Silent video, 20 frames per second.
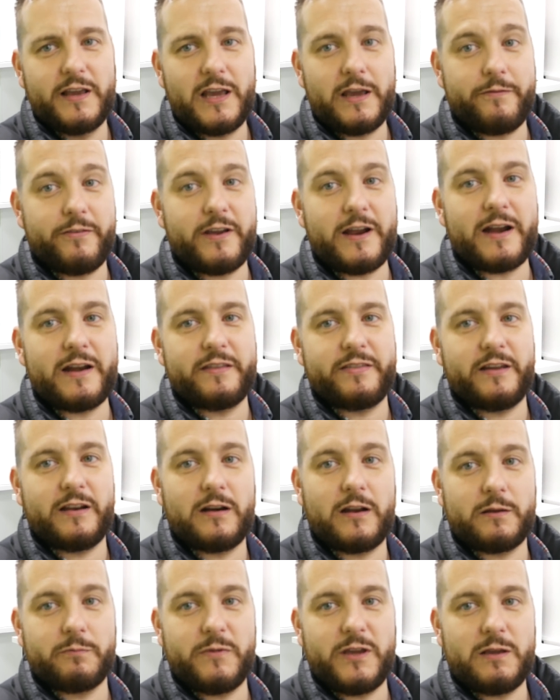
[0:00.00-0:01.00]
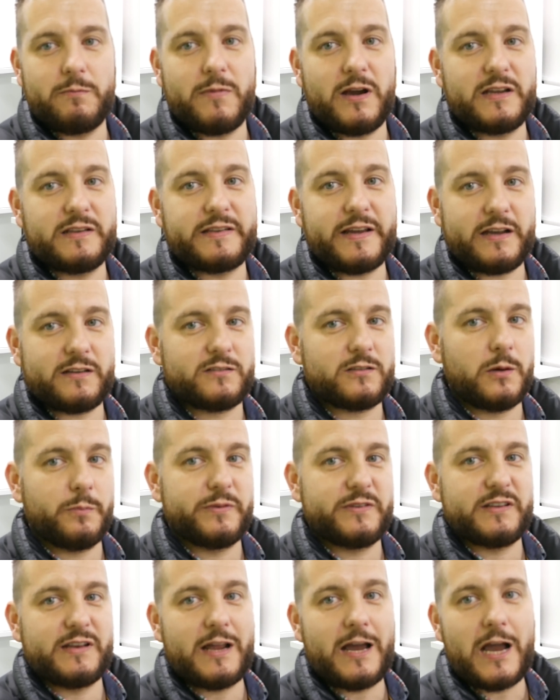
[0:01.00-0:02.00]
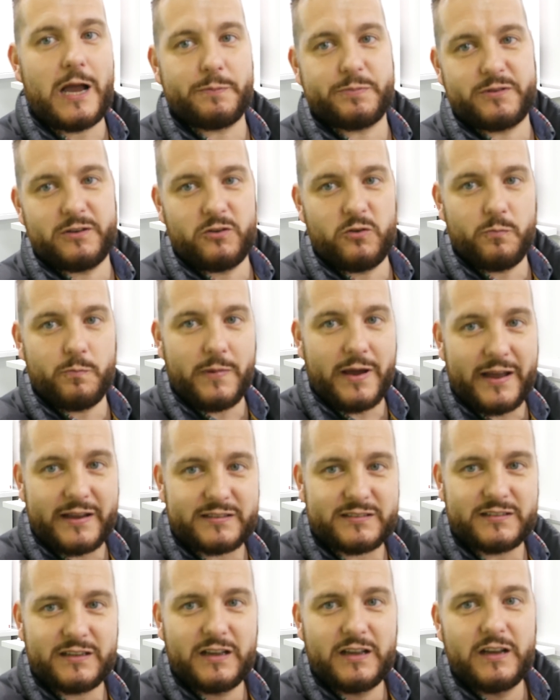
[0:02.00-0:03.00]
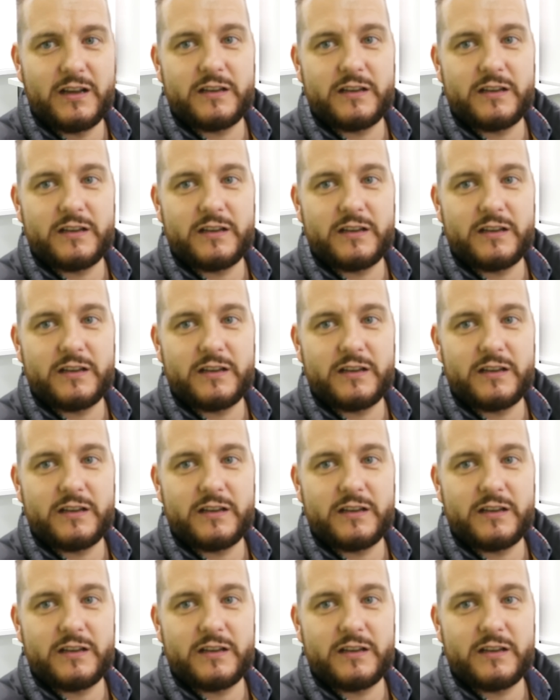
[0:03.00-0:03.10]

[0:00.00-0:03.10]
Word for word: If you're anything like me, my desktop is an absolute mess.